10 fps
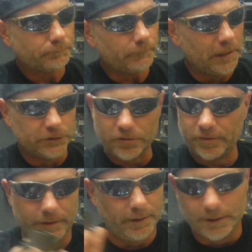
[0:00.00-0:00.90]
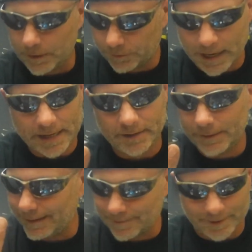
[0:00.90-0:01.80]
It's just another
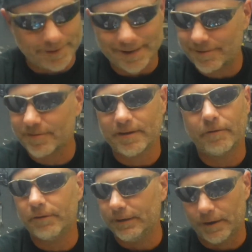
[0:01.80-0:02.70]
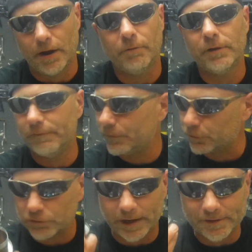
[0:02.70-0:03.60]
added. Is it necessary? No. If you're
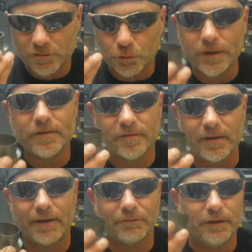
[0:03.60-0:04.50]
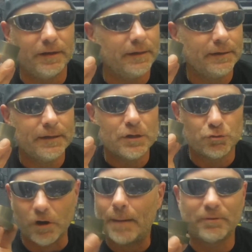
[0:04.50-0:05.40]
trying to squeeze every
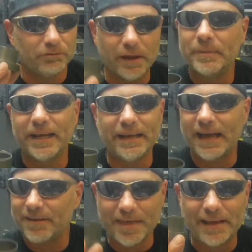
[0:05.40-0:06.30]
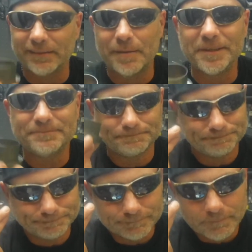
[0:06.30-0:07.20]
drop of lemonade out of that lemon,
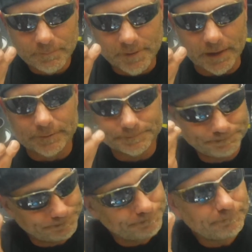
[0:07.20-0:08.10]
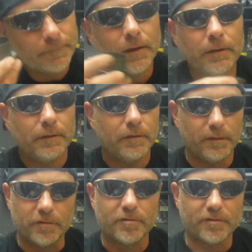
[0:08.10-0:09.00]
then
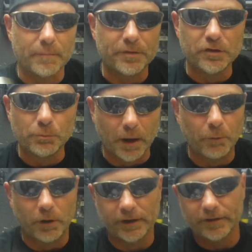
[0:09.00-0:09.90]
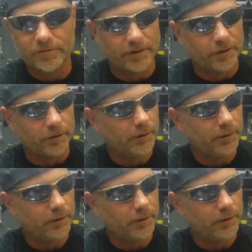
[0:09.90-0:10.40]
this is something you might want to consider.